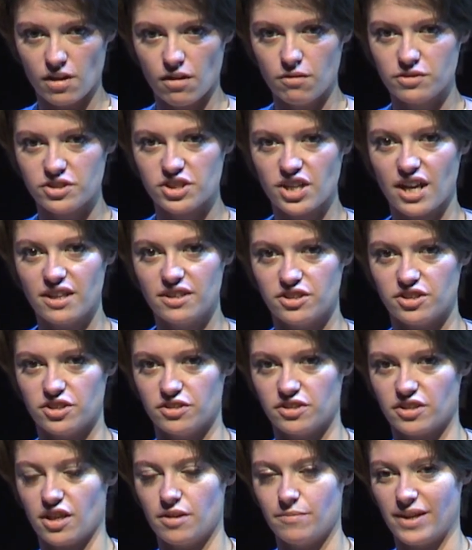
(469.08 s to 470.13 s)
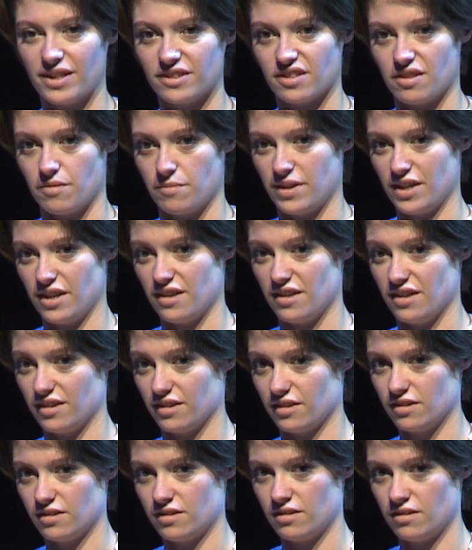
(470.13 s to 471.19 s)
I would challenge you to go back to the
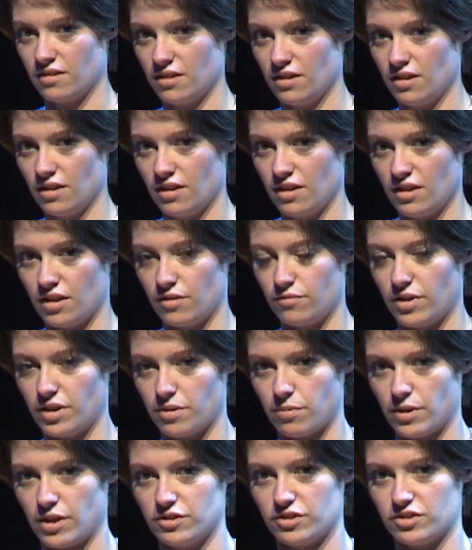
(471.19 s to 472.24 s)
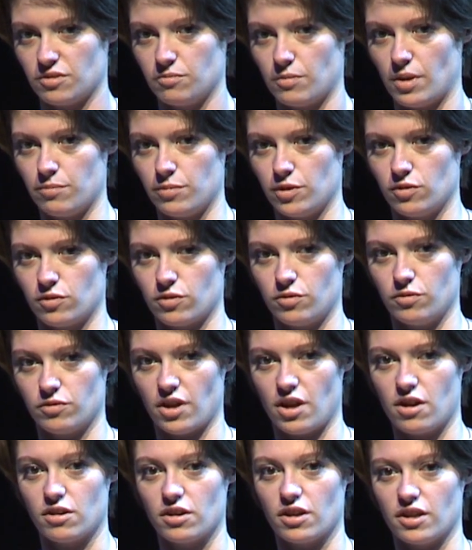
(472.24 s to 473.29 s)
beginning and read a post on my blog called
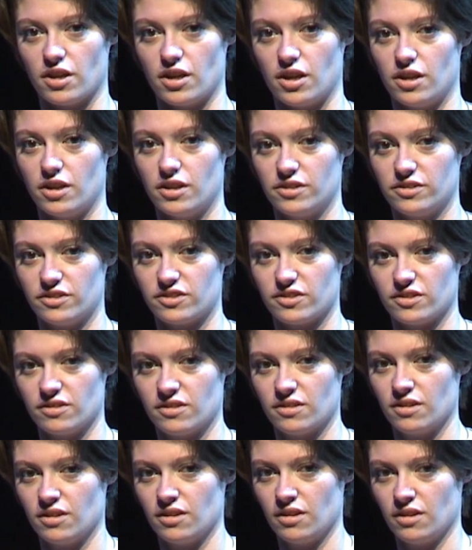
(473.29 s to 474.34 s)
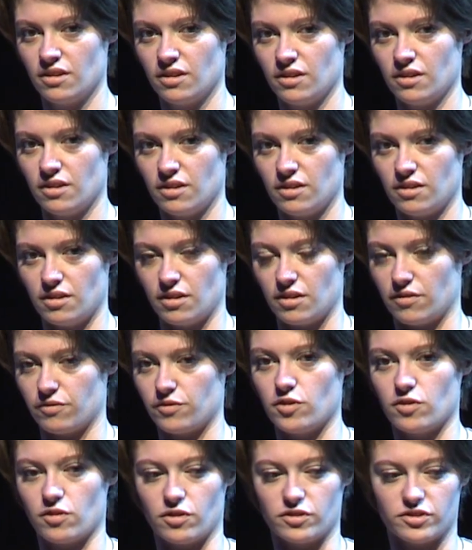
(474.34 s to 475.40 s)
Hunger Hurts. And I've
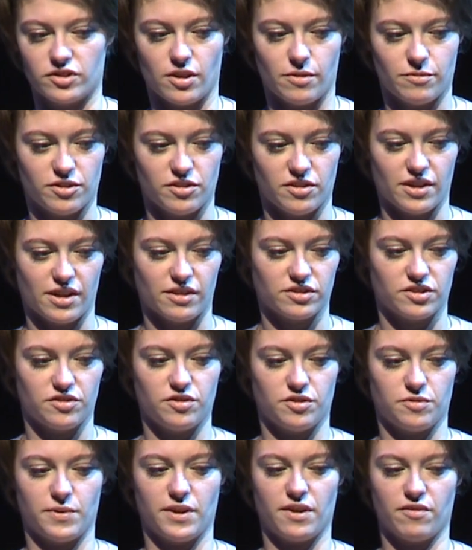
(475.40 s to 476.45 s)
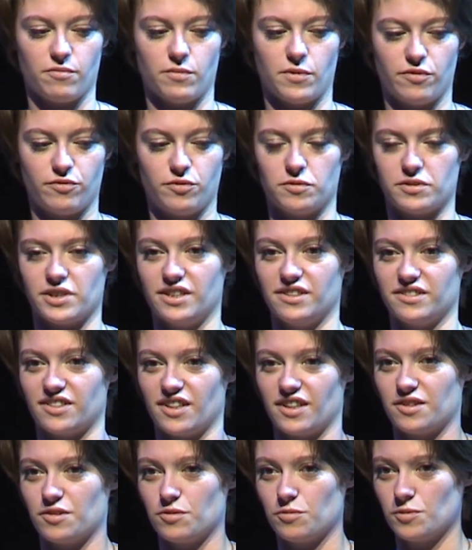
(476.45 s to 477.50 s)
not got time to do it now because I've just been given my
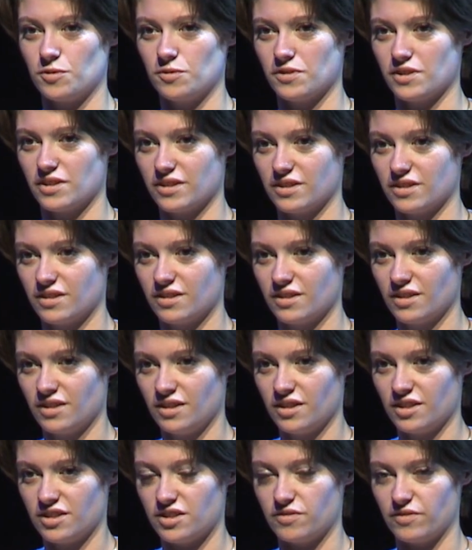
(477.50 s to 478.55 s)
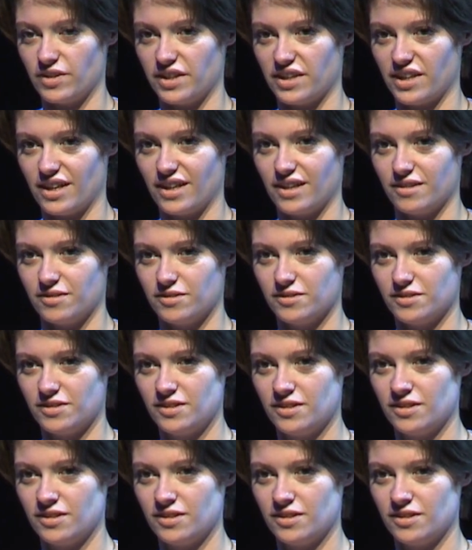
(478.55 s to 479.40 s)
14-second warning to read it out.